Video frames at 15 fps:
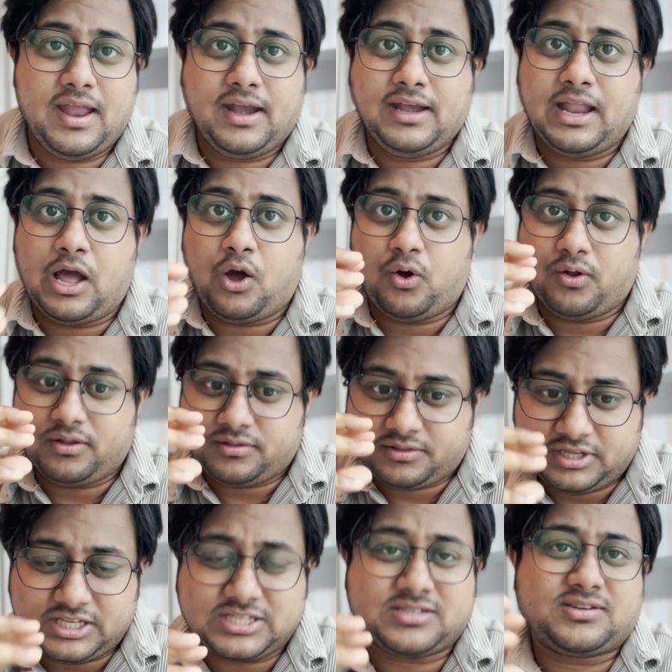Now,
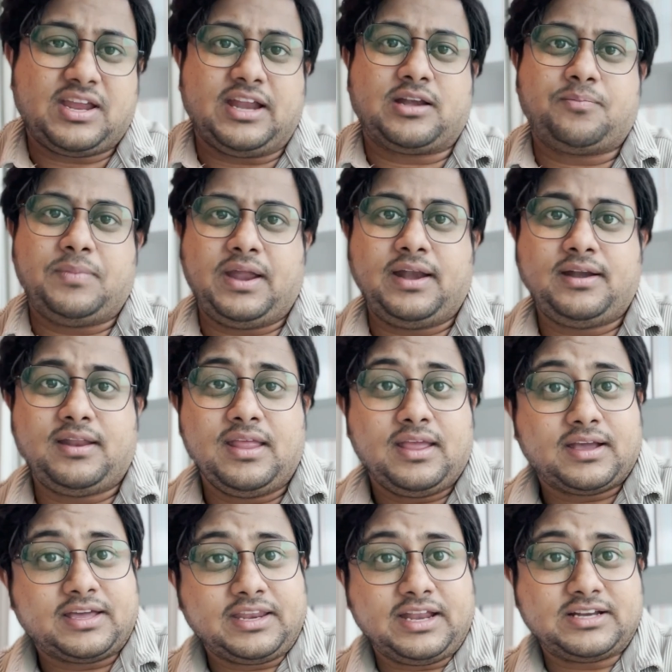this statement
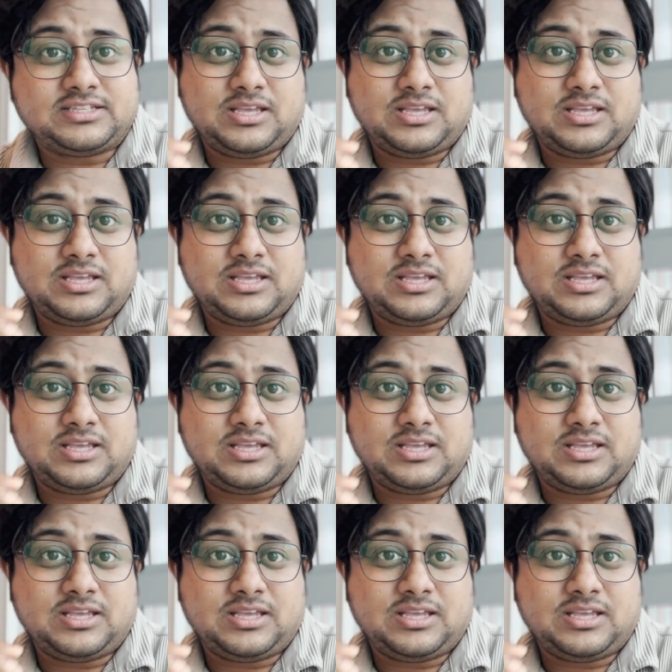creates